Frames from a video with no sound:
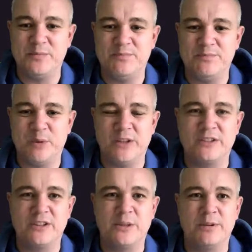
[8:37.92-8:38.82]
Oh, it's
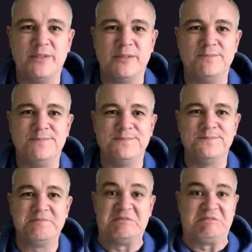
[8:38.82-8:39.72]
worked on a couple of them.
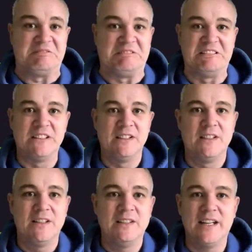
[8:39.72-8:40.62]

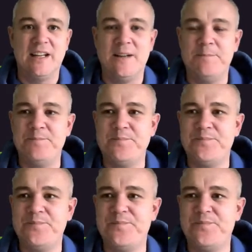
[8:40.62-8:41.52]

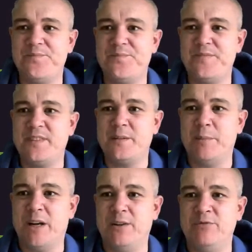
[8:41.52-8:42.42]

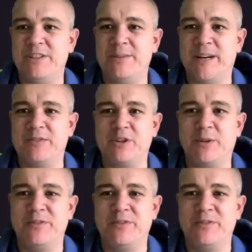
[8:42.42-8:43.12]
Marlon Ritter might